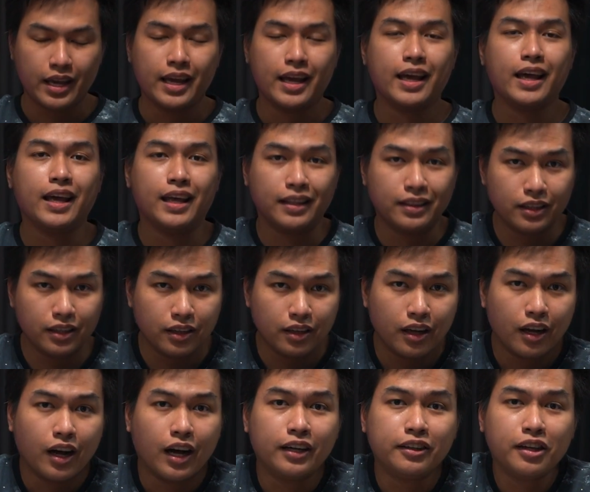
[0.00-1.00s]
and
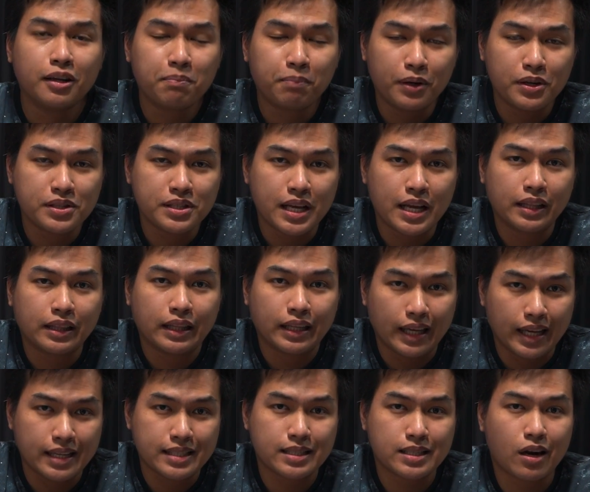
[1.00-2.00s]
100%
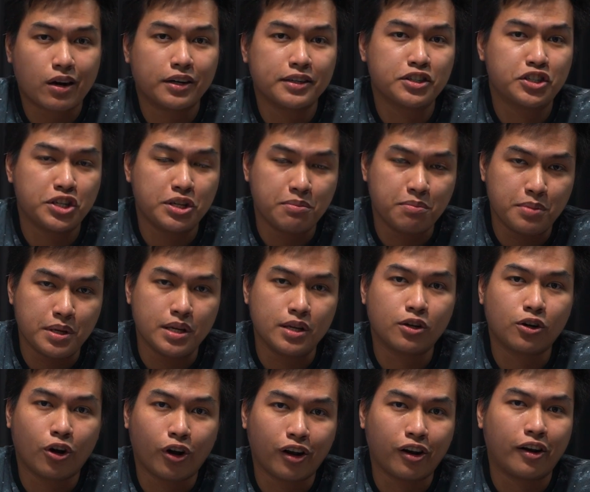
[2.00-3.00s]
sRGB
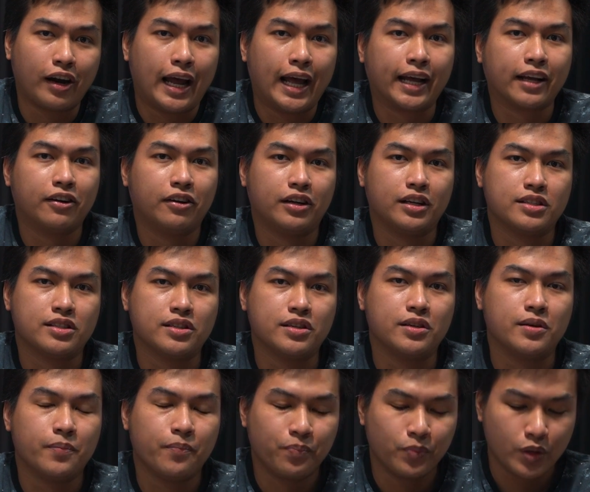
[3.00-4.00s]
color accuracy.
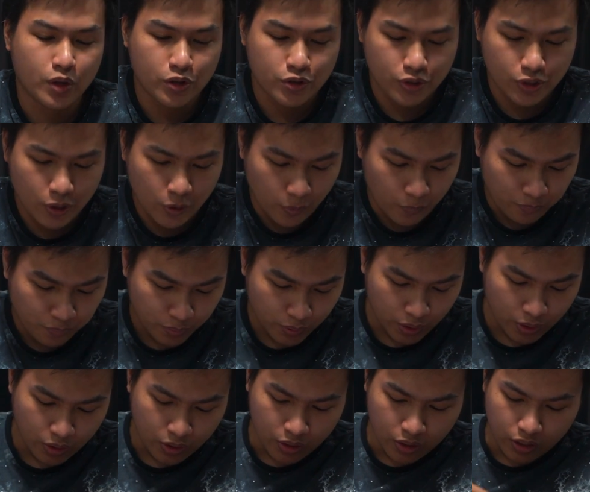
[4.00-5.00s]
So
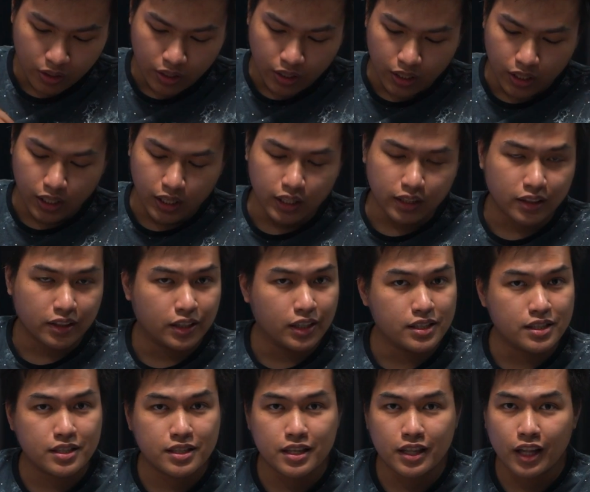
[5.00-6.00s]
it
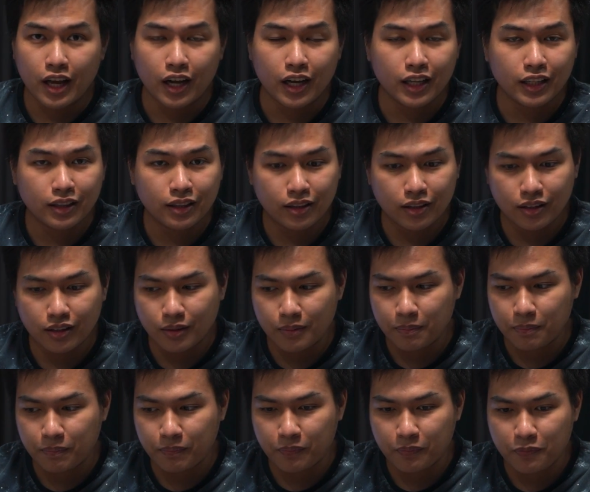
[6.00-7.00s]
does not
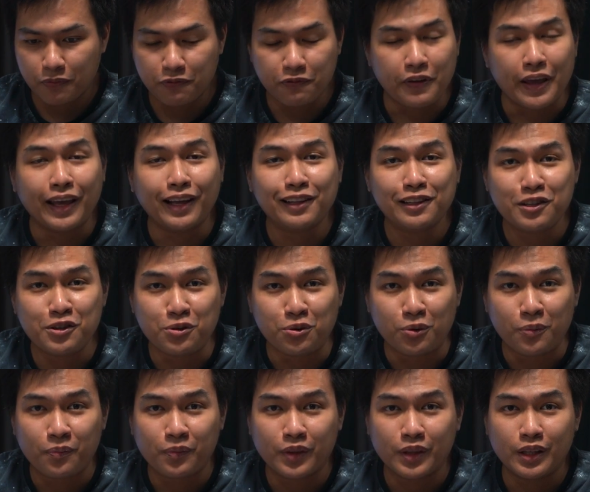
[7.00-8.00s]
fail you,
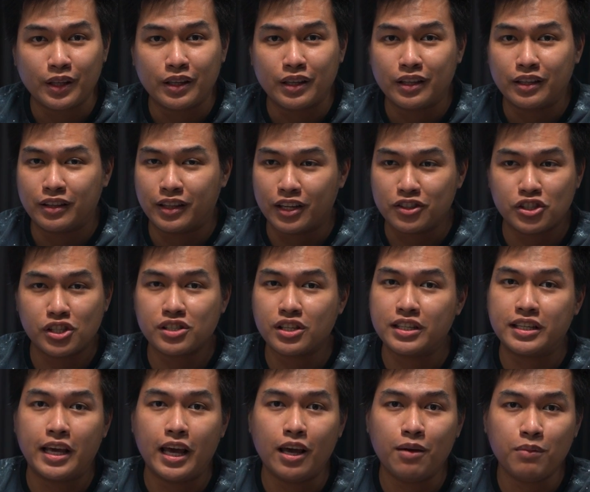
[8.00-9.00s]
not just
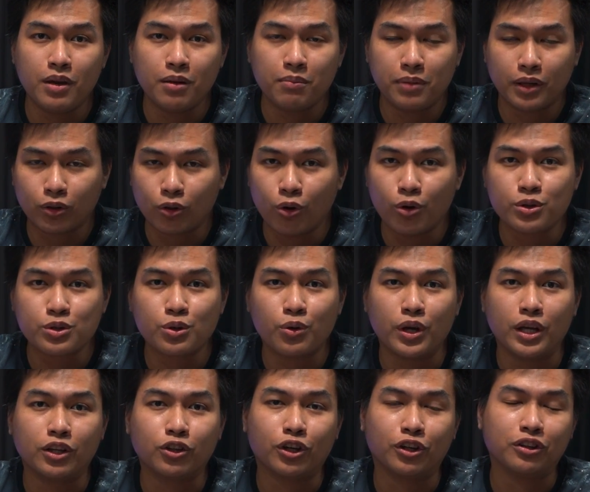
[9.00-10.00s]
in gaming but also
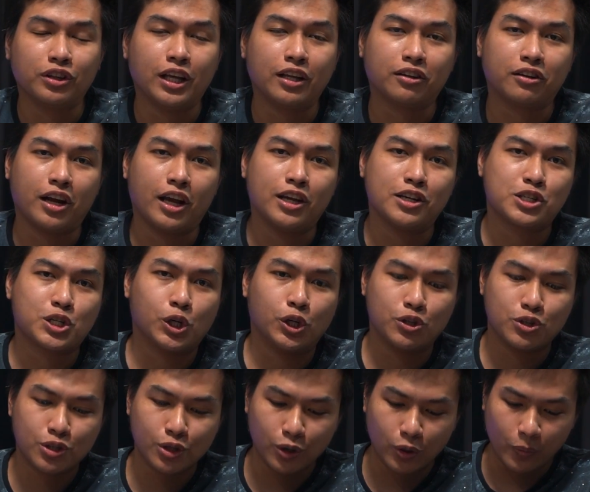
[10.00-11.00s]
in content creation.
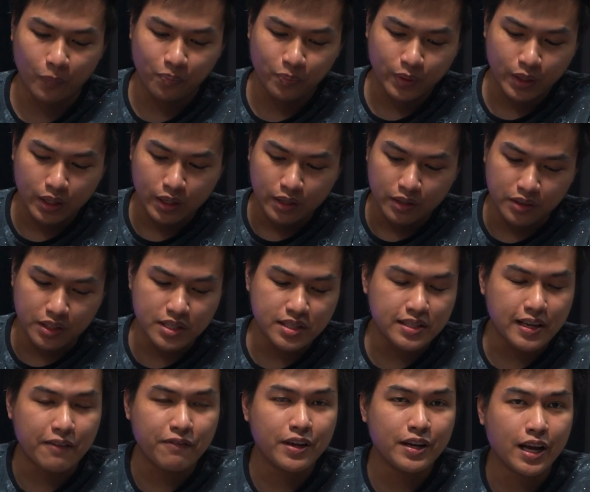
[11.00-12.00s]
So this
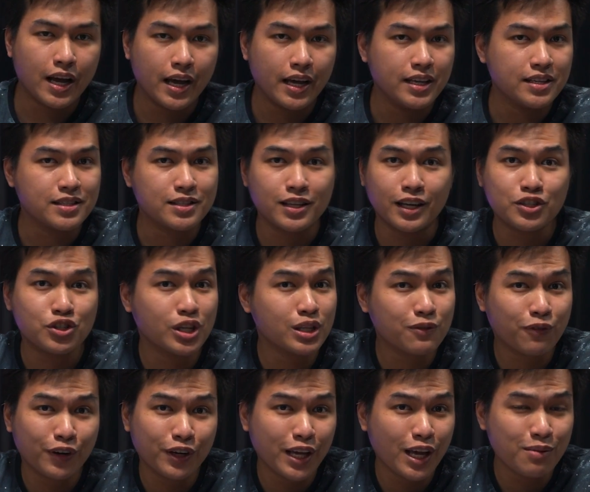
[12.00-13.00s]
7i is not
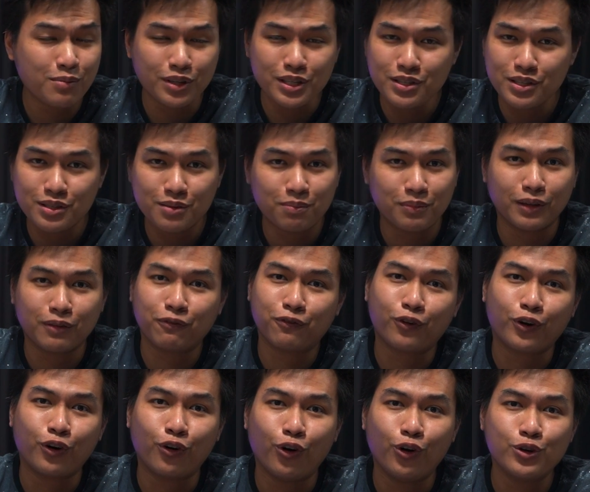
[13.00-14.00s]
just for gamers but
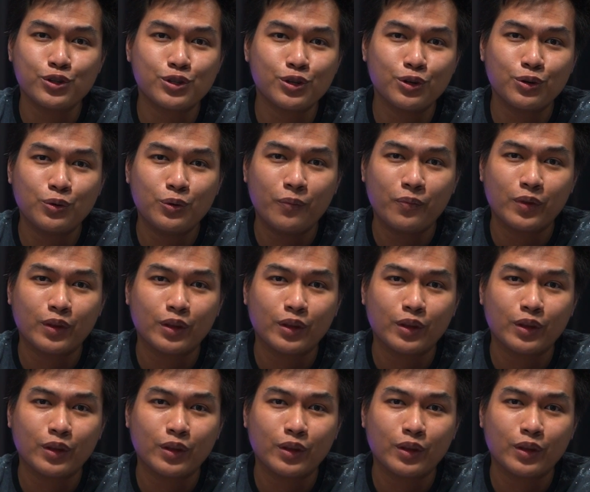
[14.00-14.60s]
for also